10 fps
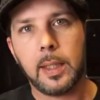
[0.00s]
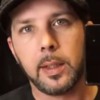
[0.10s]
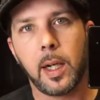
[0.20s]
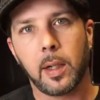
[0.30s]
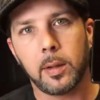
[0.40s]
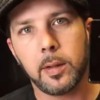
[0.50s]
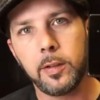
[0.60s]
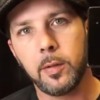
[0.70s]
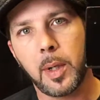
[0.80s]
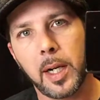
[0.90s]
Now
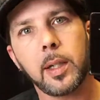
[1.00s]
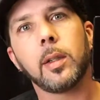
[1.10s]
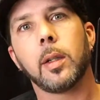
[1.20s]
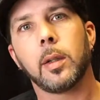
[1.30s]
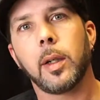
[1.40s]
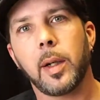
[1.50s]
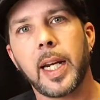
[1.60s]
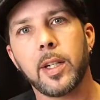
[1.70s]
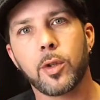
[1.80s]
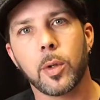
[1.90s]
this is my
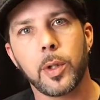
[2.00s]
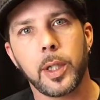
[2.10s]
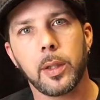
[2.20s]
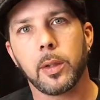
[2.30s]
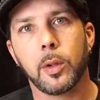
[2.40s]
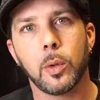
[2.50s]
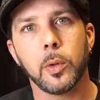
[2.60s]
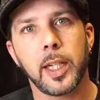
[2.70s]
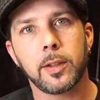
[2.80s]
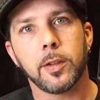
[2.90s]
Android Google
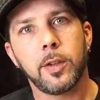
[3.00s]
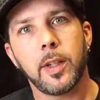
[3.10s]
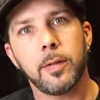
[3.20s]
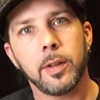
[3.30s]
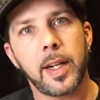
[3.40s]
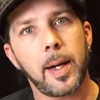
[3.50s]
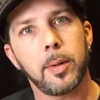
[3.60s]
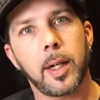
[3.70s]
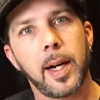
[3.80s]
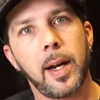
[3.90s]
Nexus 7
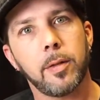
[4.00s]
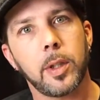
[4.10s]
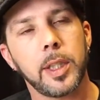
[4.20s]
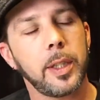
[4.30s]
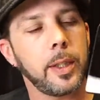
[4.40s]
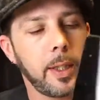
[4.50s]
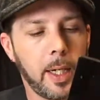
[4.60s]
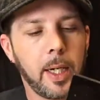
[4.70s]
tablet I have on here.